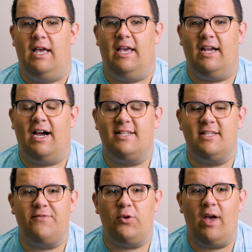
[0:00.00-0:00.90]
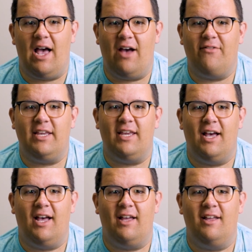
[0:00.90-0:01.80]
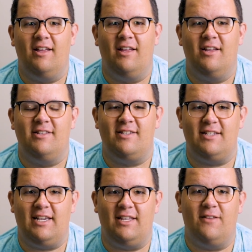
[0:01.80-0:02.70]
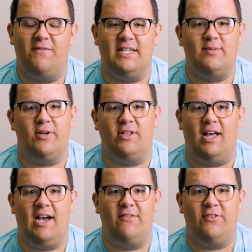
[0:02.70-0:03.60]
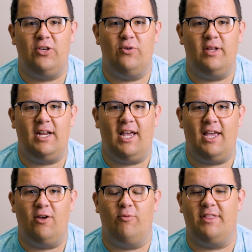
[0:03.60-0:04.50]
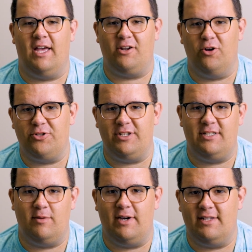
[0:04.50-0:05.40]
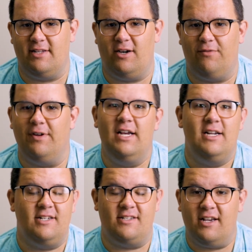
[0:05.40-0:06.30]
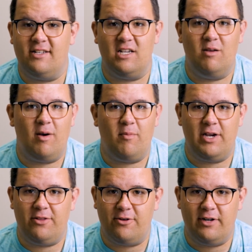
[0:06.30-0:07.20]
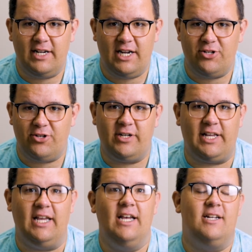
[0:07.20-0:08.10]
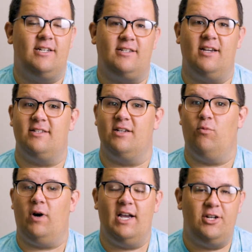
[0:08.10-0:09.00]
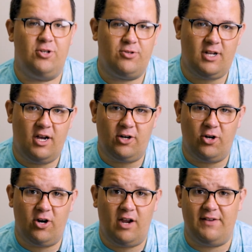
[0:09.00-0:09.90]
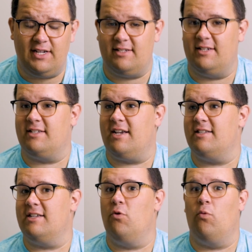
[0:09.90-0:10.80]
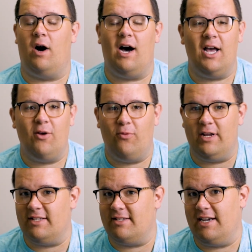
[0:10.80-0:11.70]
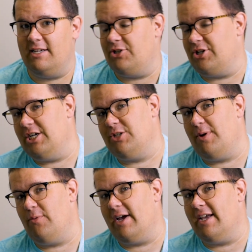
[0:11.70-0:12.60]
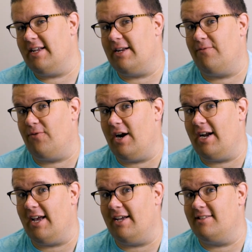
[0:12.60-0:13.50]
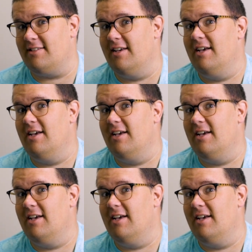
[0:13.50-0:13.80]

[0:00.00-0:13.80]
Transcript: And guys, if you haven't yet seen the Facebook Live Q&A with Head Coach Lisa and myself, discussing about my 30-day journey, discussing why I chose Conquer Cravings, discussing why we decided to change my weigh-in day to Fridays.